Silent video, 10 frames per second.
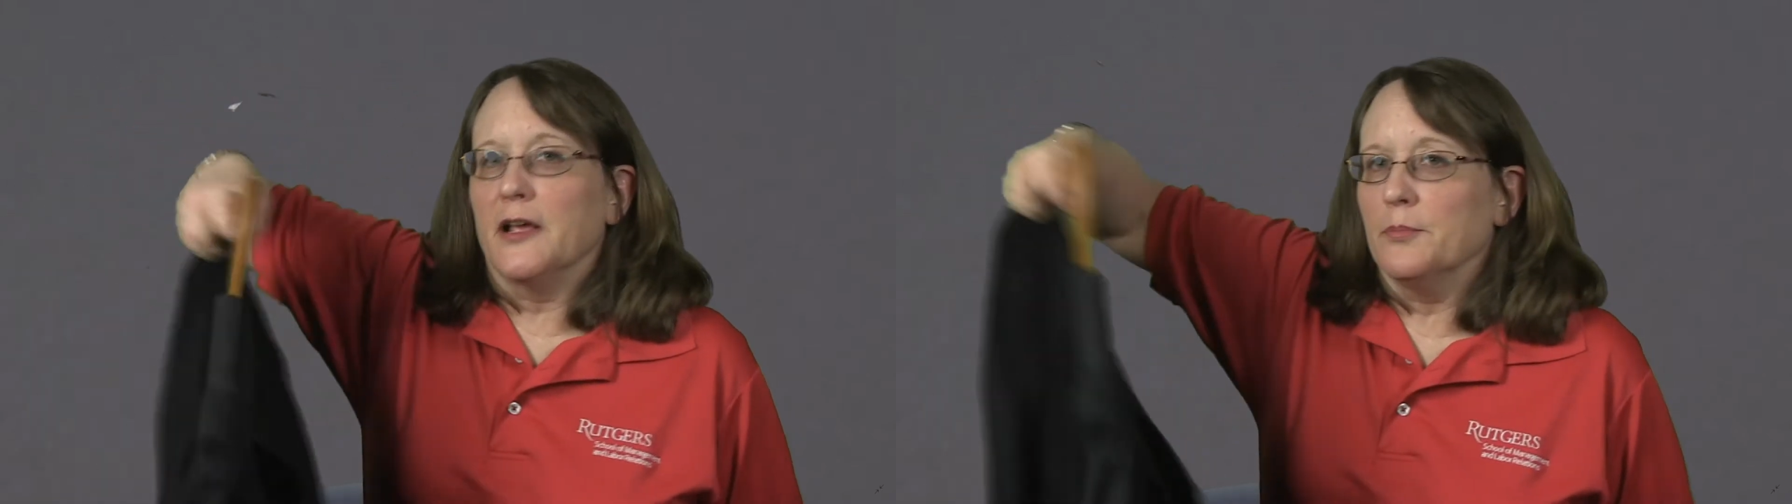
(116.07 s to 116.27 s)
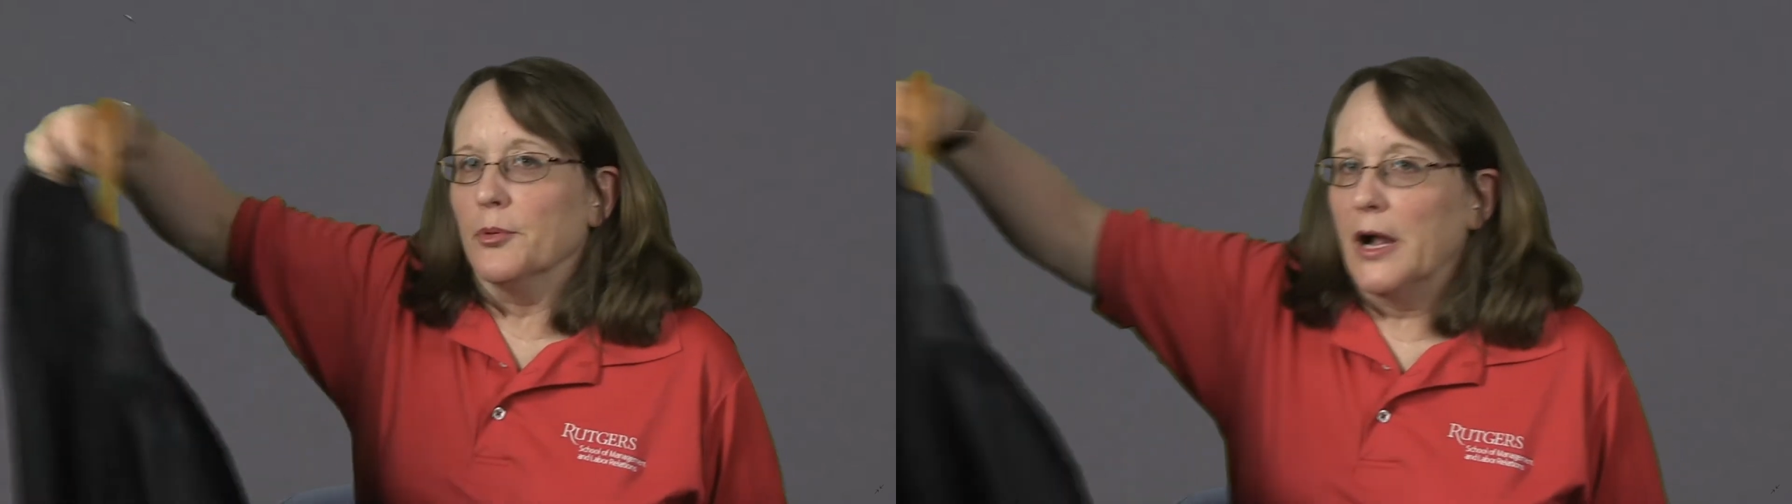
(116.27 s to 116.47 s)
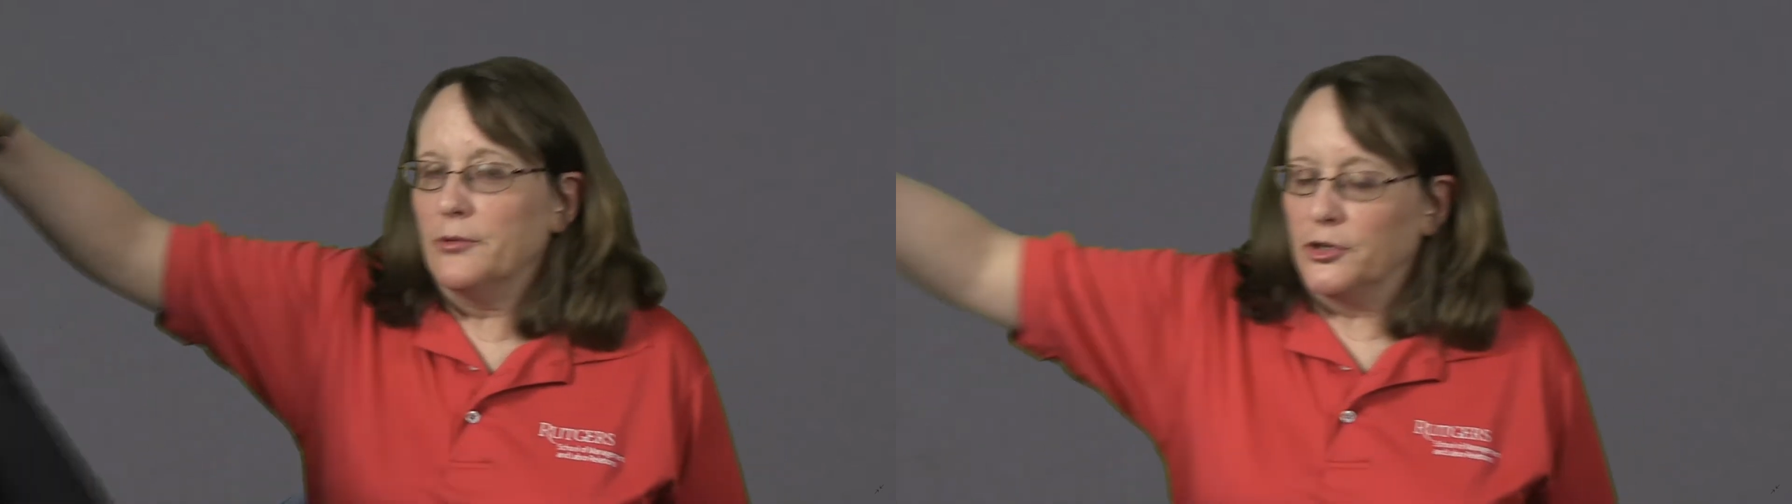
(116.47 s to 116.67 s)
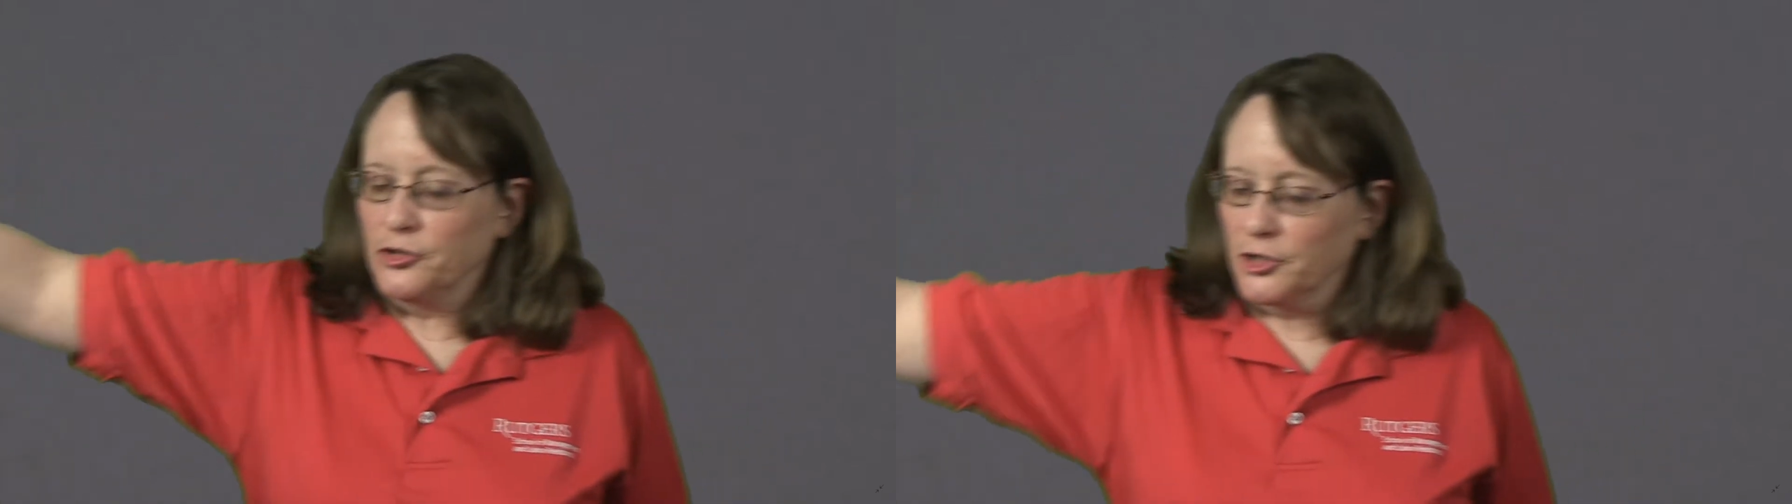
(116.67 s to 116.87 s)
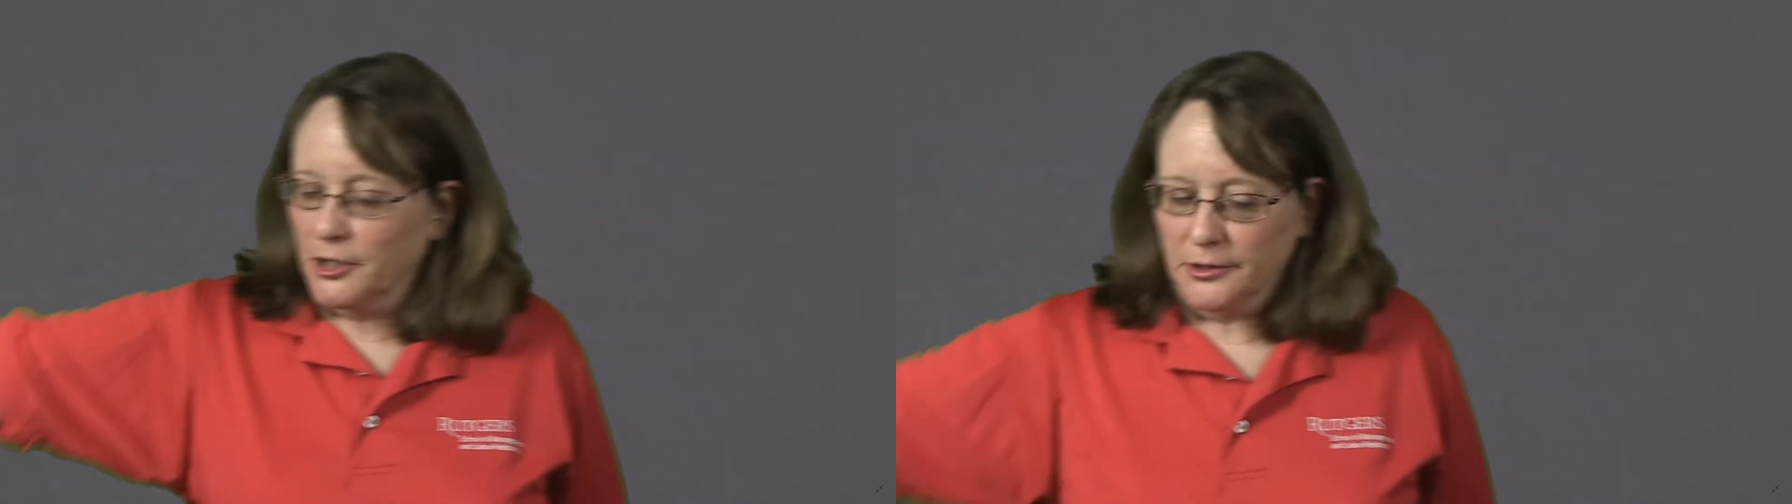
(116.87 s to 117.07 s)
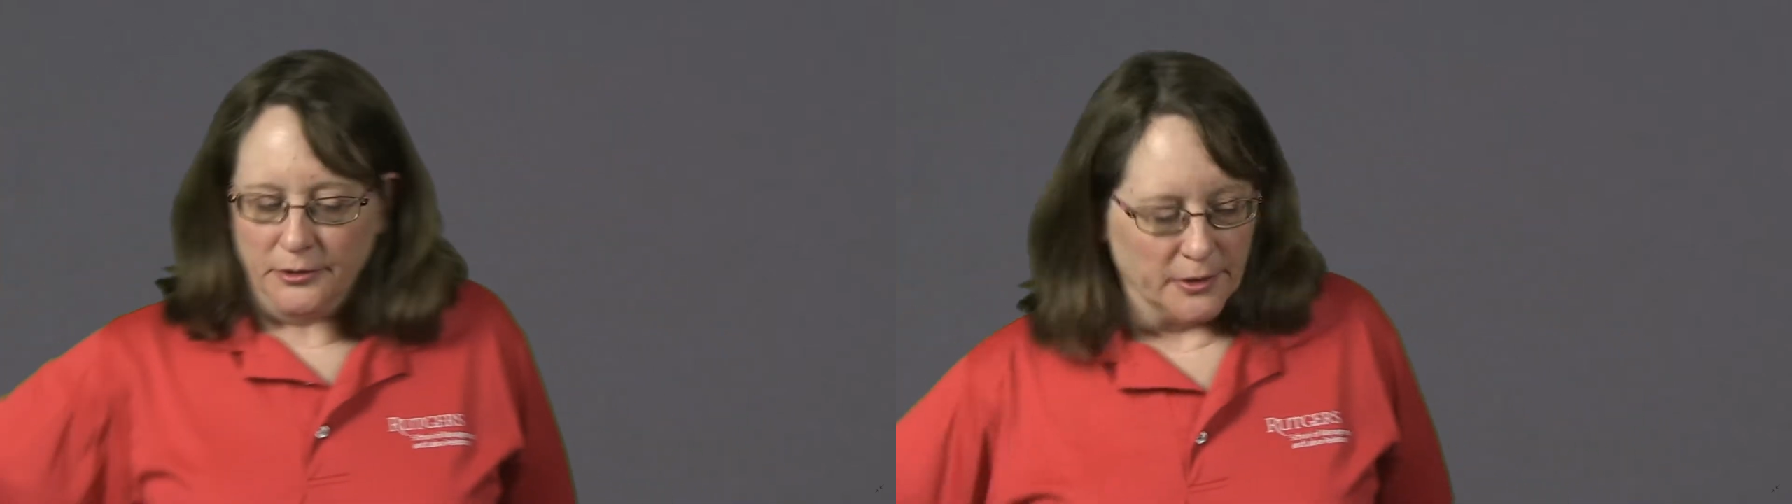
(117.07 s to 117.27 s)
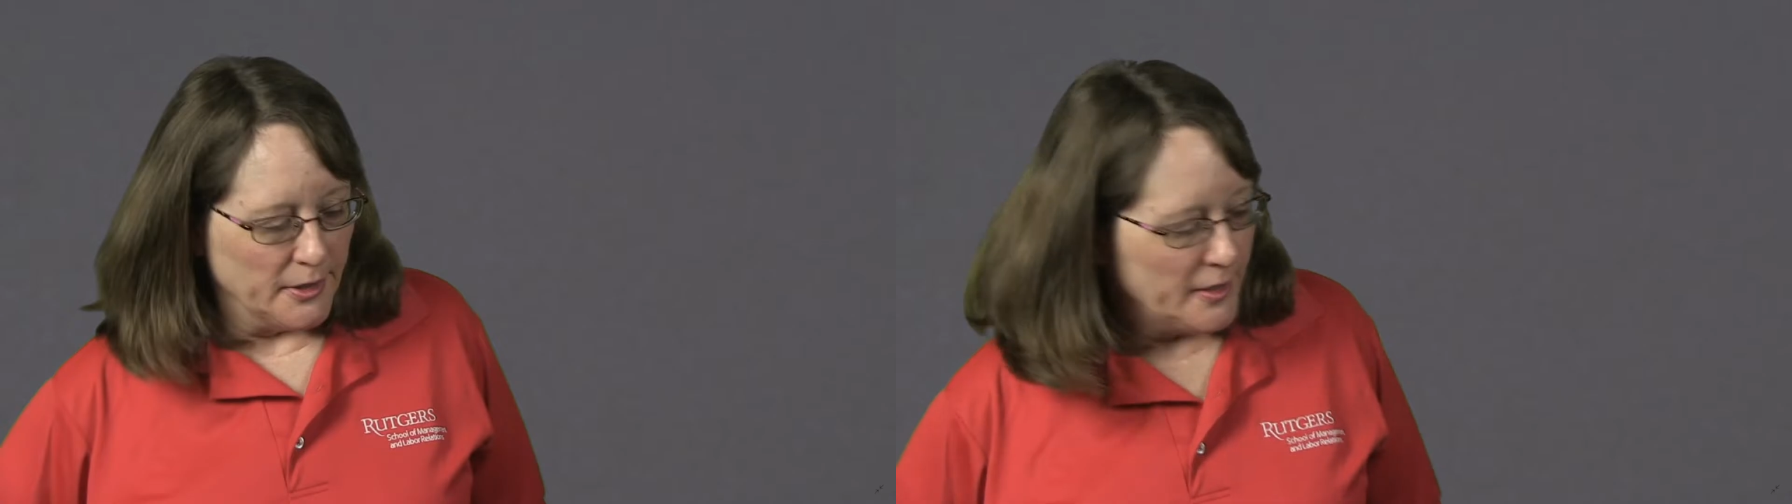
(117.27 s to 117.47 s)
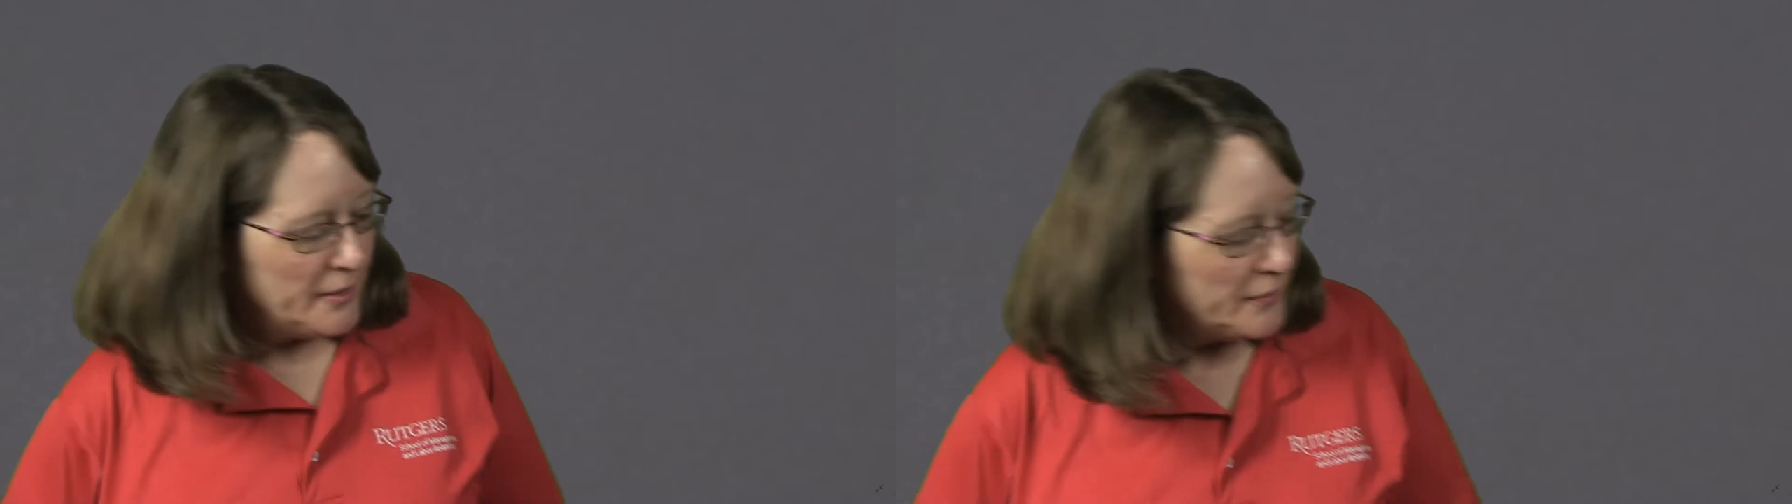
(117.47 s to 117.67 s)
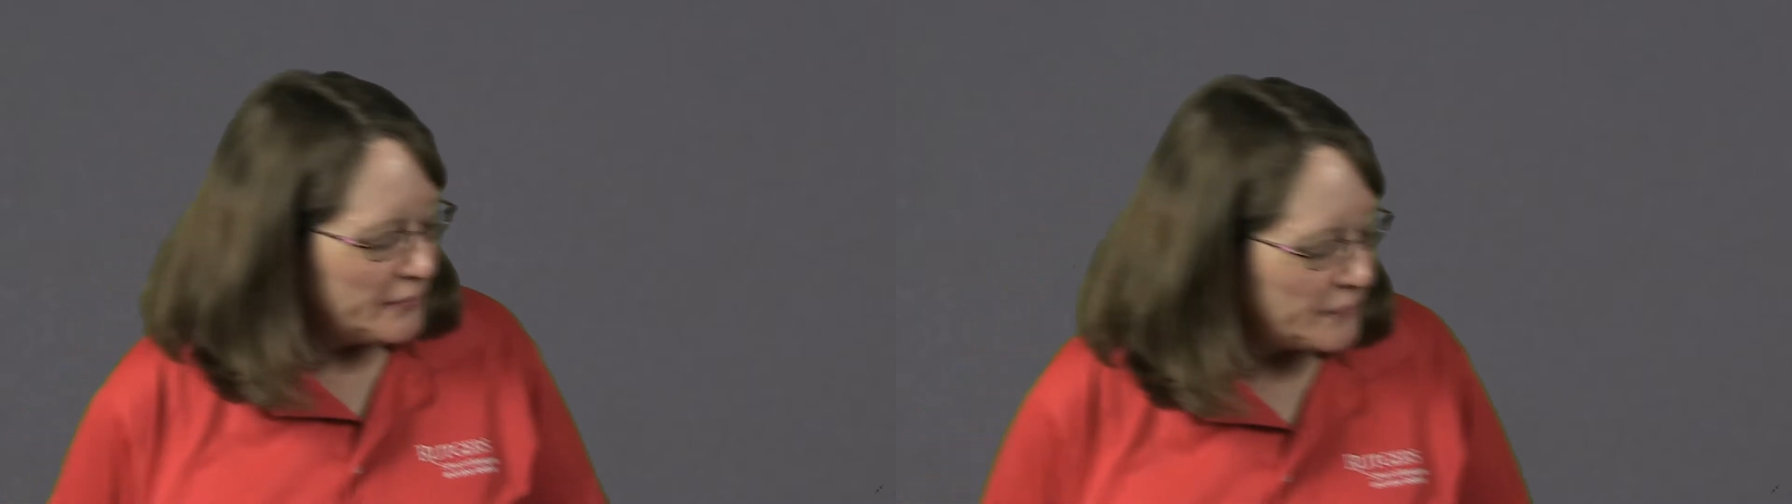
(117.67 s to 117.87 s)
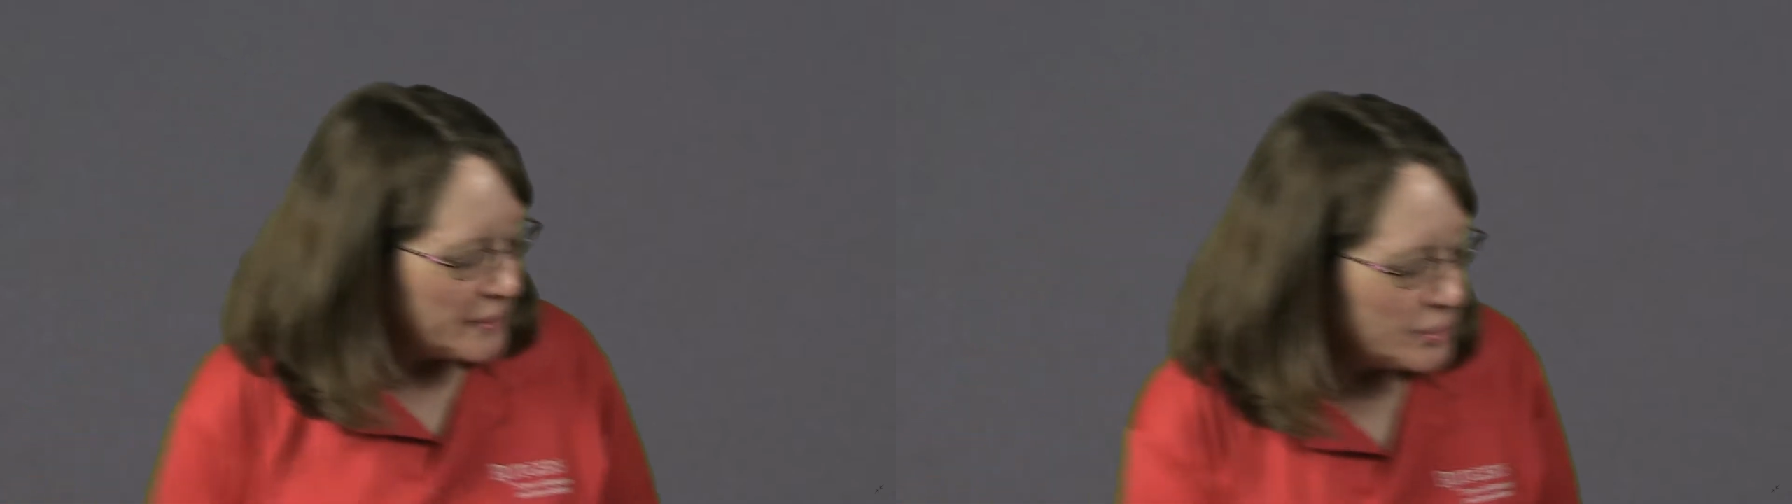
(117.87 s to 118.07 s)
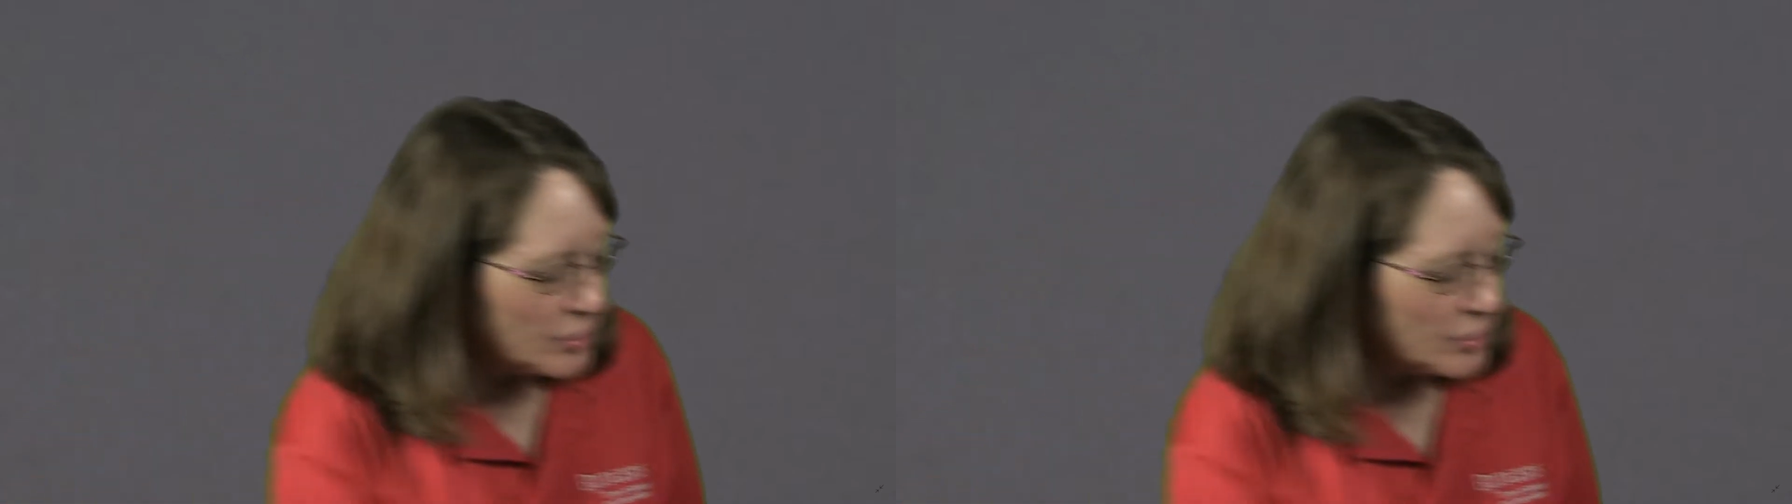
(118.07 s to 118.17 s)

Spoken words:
a brownish color that they